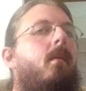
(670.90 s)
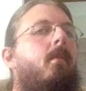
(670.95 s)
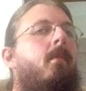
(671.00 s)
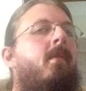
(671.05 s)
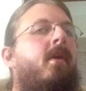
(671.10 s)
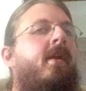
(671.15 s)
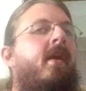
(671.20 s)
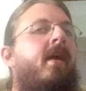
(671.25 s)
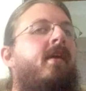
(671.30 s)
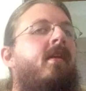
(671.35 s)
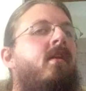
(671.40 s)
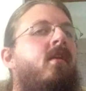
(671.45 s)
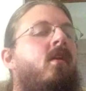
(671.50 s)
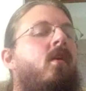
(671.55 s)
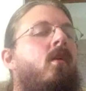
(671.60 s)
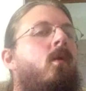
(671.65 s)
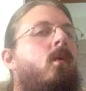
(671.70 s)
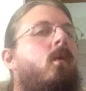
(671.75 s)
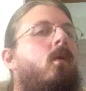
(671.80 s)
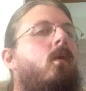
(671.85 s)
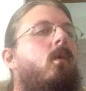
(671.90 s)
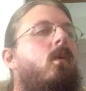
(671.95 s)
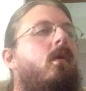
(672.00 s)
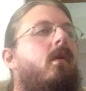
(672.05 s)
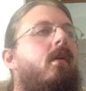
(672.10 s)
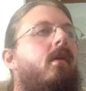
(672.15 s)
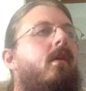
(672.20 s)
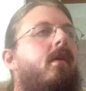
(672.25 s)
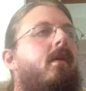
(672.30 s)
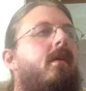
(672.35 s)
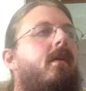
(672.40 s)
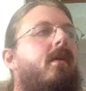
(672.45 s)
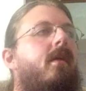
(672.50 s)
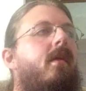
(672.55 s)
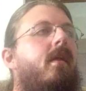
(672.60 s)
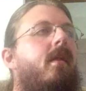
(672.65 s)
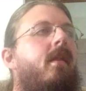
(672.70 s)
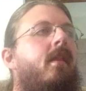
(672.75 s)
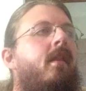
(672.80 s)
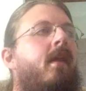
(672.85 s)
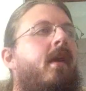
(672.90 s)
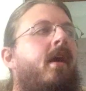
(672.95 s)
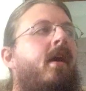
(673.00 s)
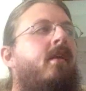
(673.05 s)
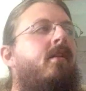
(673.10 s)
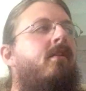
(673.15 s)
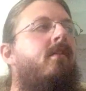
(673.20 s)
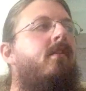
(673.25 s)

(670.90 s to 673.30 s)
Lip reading: But I knew that